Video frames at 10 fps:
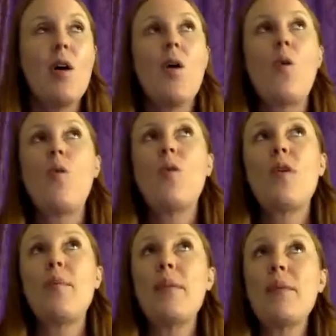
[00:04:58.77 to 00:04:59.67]

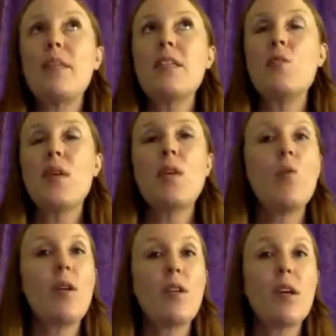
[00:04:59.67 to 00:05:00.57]
Or maybe this week you
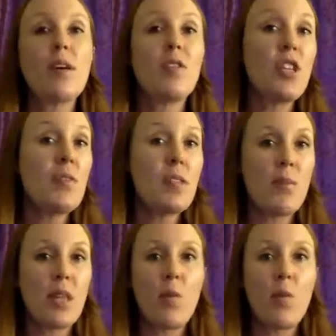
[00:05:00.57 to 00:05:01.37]
want to achieve something.